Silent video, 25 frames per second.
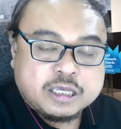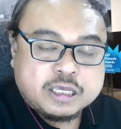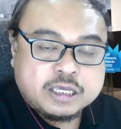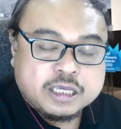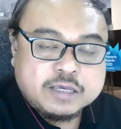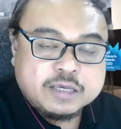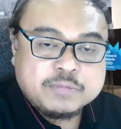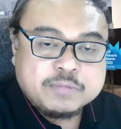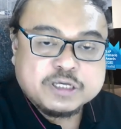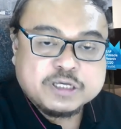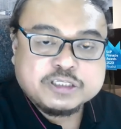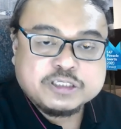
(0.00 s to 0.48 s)

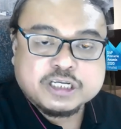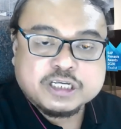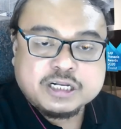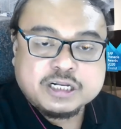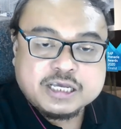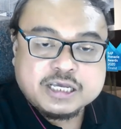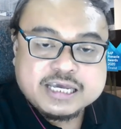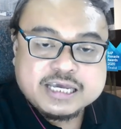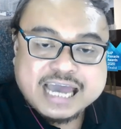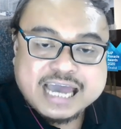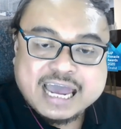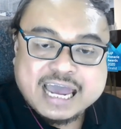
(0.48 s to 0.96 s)

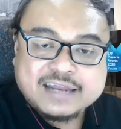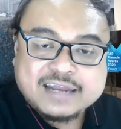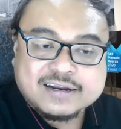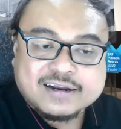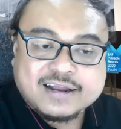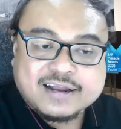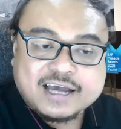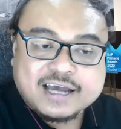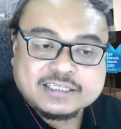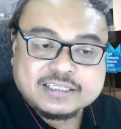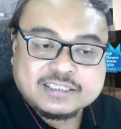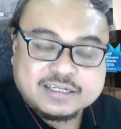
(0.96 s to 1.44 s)
immediately
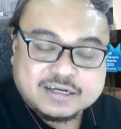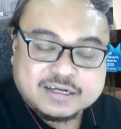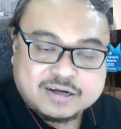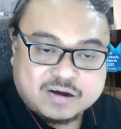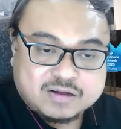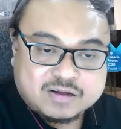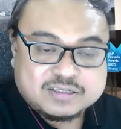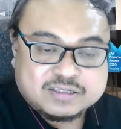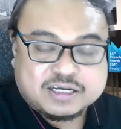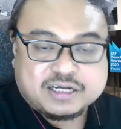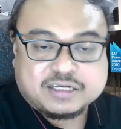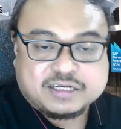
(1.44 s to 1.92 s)
analyze the
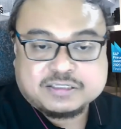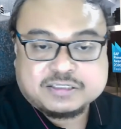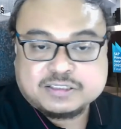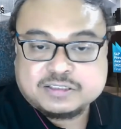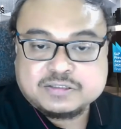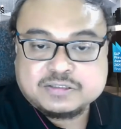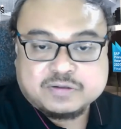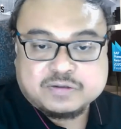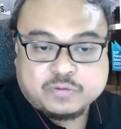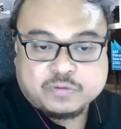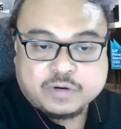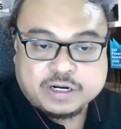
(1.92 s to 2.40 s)

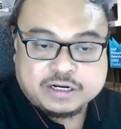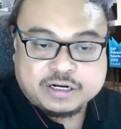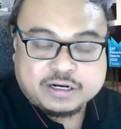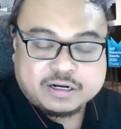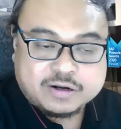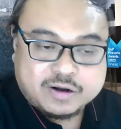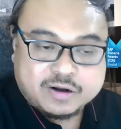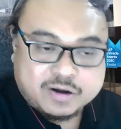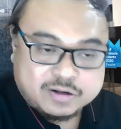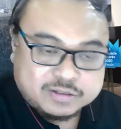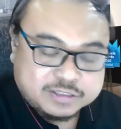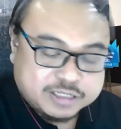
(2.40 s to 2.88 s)
contracts, whether
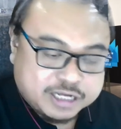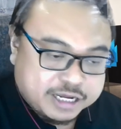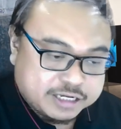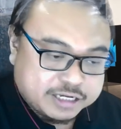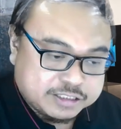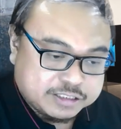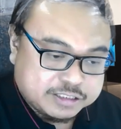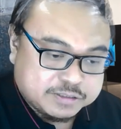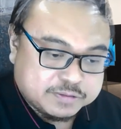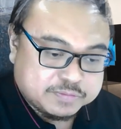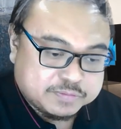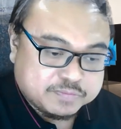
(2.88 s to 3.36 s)
the
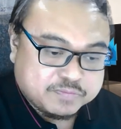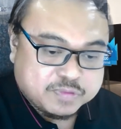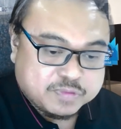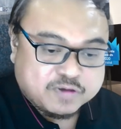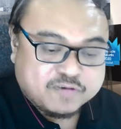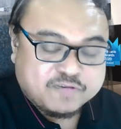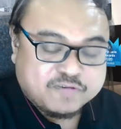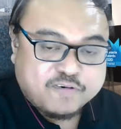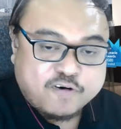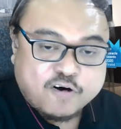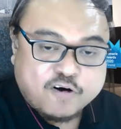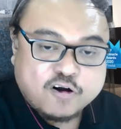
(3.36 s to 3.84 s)
contracts
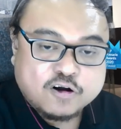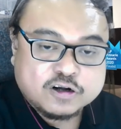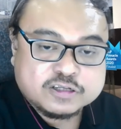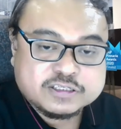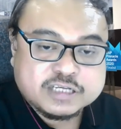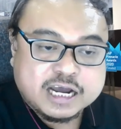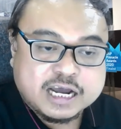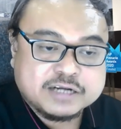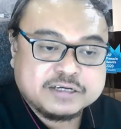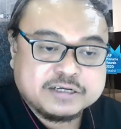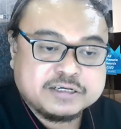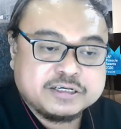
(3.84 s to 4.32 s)

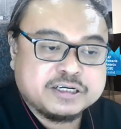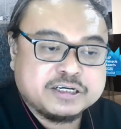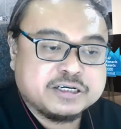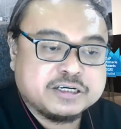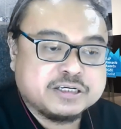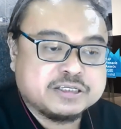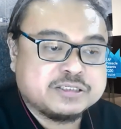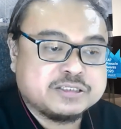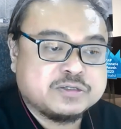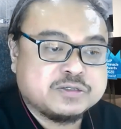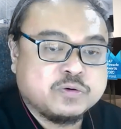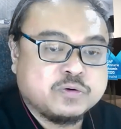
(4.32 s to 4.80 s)
falls
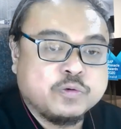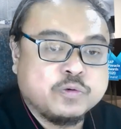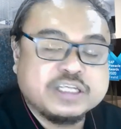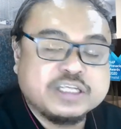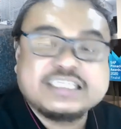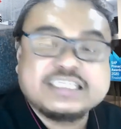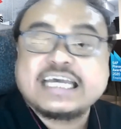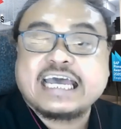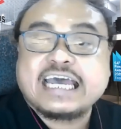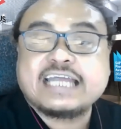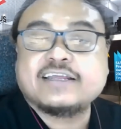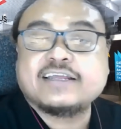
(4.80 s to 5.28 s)
under
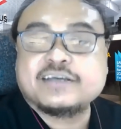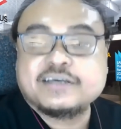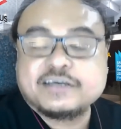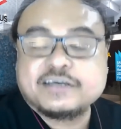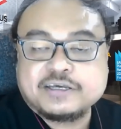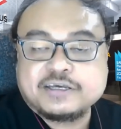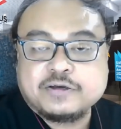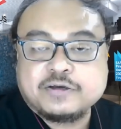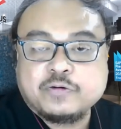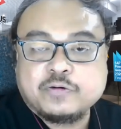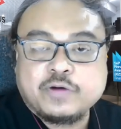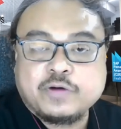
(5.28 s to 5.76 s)
which
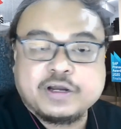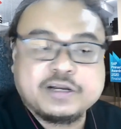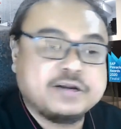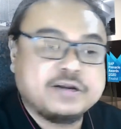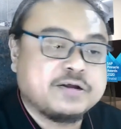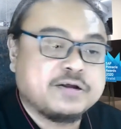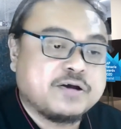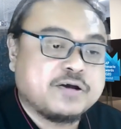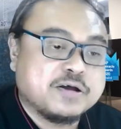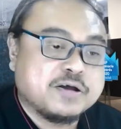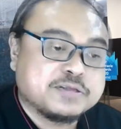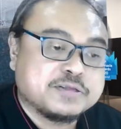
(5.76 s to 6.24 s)
category, whether
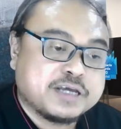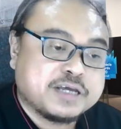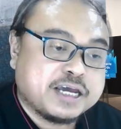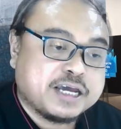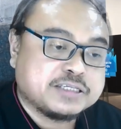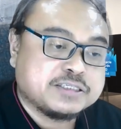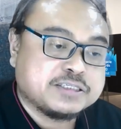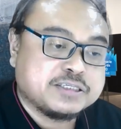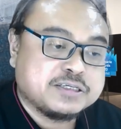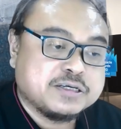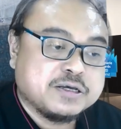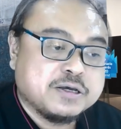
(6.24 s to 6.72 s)
the
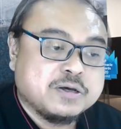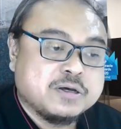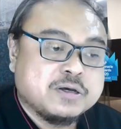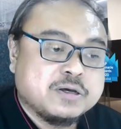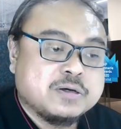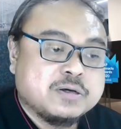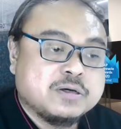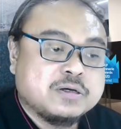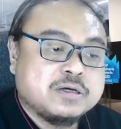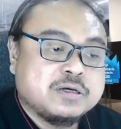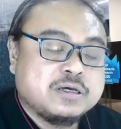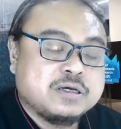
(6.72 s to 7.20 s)
contracts
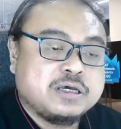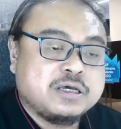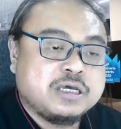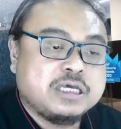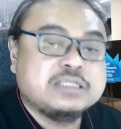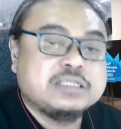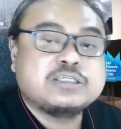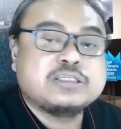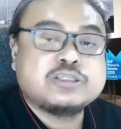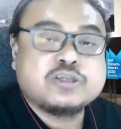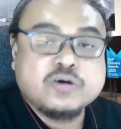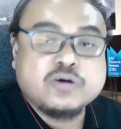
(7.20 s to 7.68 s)

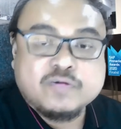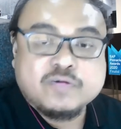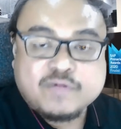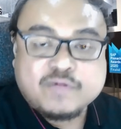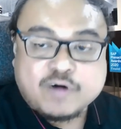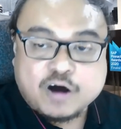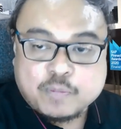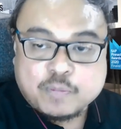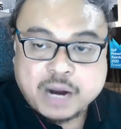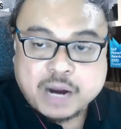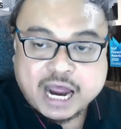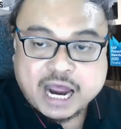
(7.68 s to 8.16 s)
in scope
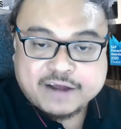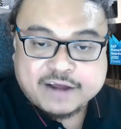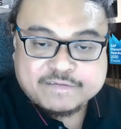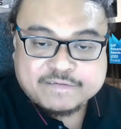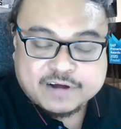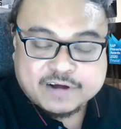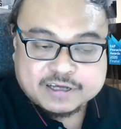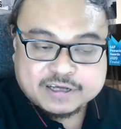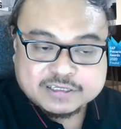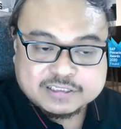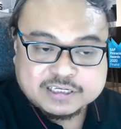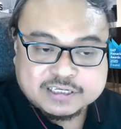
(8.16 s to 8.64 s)
of
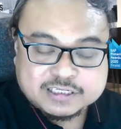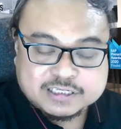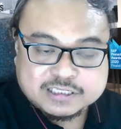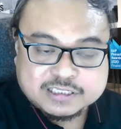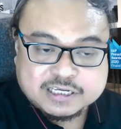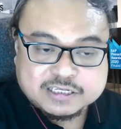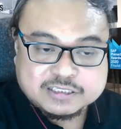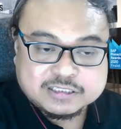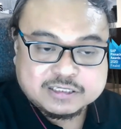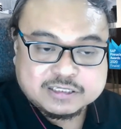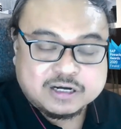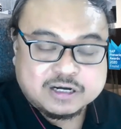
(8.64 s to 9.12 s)
IFRS
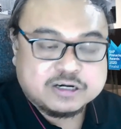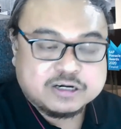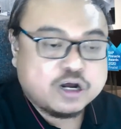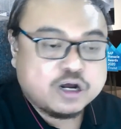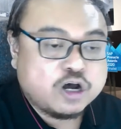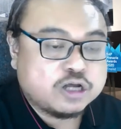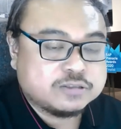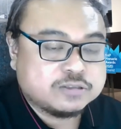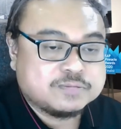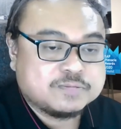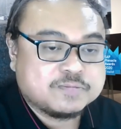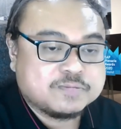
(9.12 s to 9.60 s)
16 or
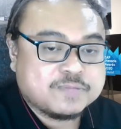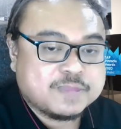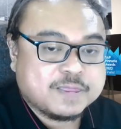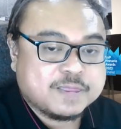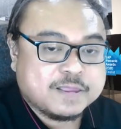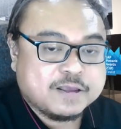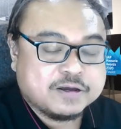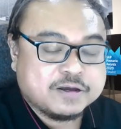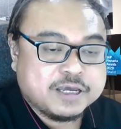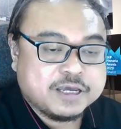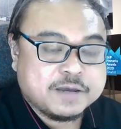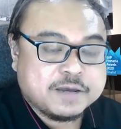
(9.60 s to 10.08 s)
not.
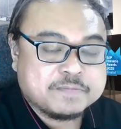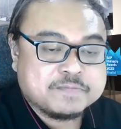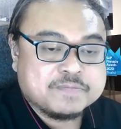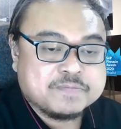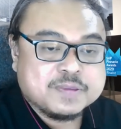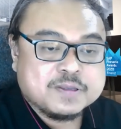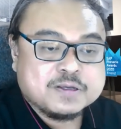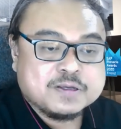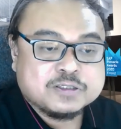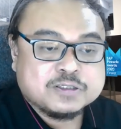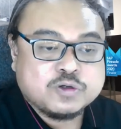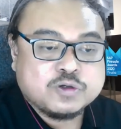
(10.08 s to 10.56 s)
Okay,
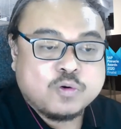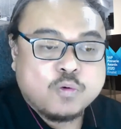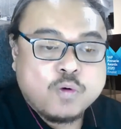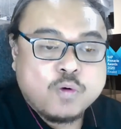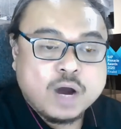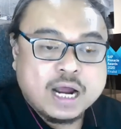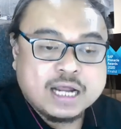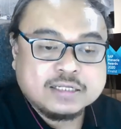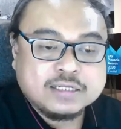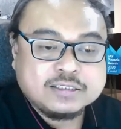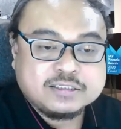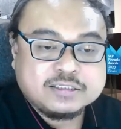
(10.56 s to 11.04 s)
so
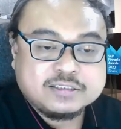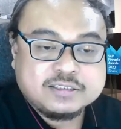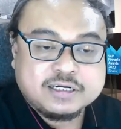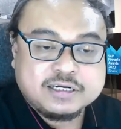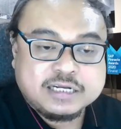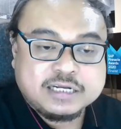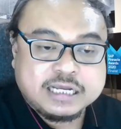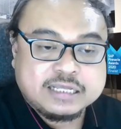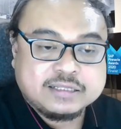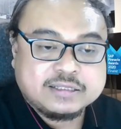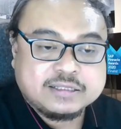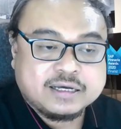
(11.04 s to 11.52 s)
once the
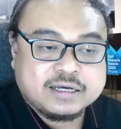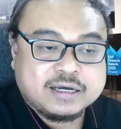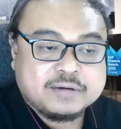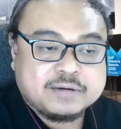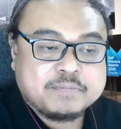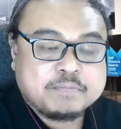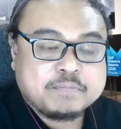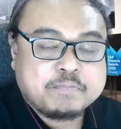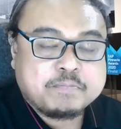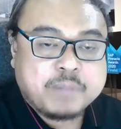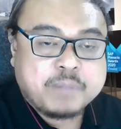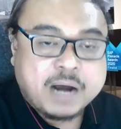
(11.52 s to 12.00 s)
data
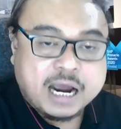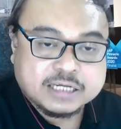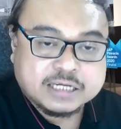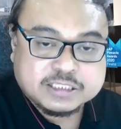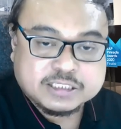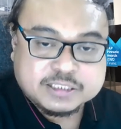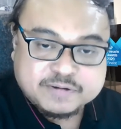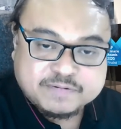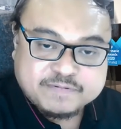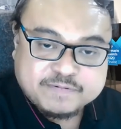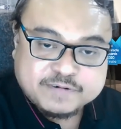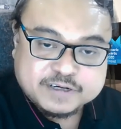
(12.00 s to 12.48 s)

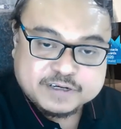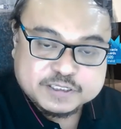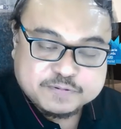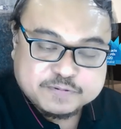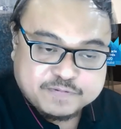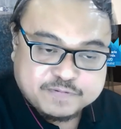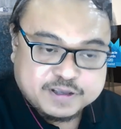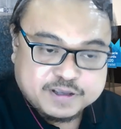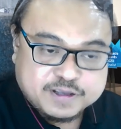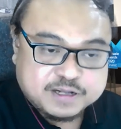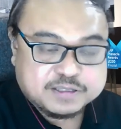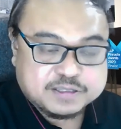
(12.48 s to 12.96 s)
pass the
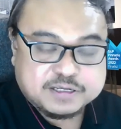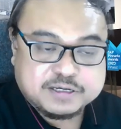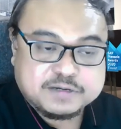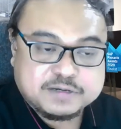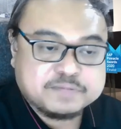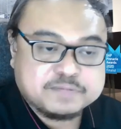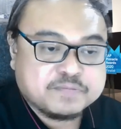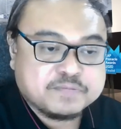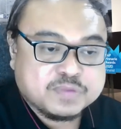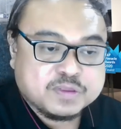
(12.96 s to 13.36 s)
first filter,